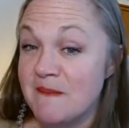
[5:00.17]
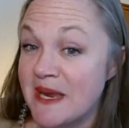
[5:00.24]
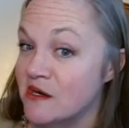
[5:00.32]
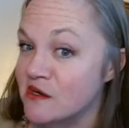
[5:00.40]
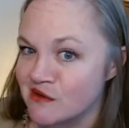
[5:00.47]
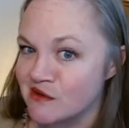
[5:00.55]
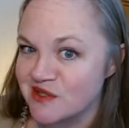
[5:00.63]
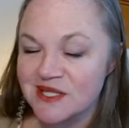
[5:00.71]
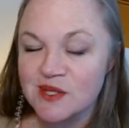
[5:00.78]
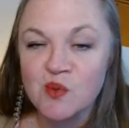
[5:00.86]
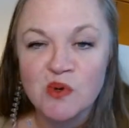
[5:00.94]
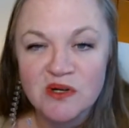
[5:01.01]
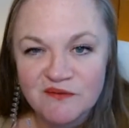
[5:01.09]
mariners in
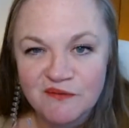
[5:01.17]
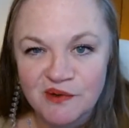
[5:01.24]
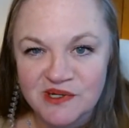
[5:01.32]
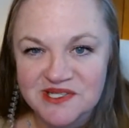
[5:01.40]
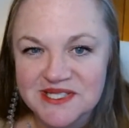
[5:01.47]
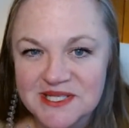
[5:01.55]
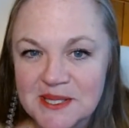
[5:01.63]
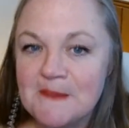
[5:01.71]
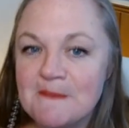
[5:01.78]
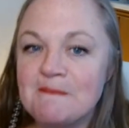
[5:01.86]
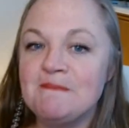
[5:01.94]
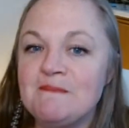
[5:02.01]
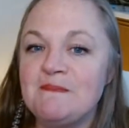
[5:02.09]
the workforce.
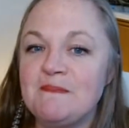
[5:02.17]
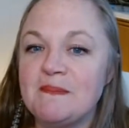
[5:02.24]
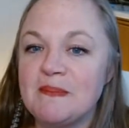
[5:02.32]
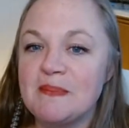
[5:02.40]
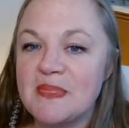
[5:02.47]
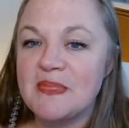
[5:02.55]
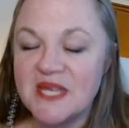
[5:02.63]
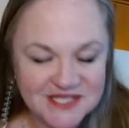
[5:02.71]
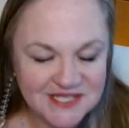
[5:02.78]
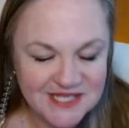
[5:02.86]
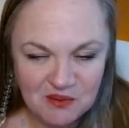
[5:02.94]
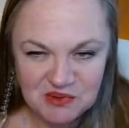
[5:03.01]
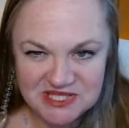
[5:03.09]
That's
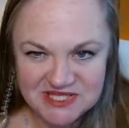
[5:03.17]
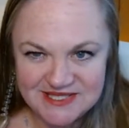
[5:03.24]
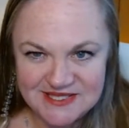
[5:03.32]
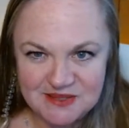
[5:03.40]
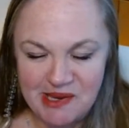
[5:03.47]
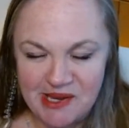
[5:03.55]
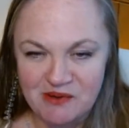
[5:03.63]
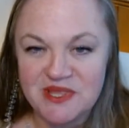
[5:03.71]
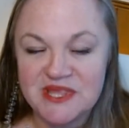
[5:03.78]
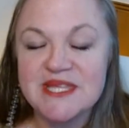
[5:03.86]
not what this is about.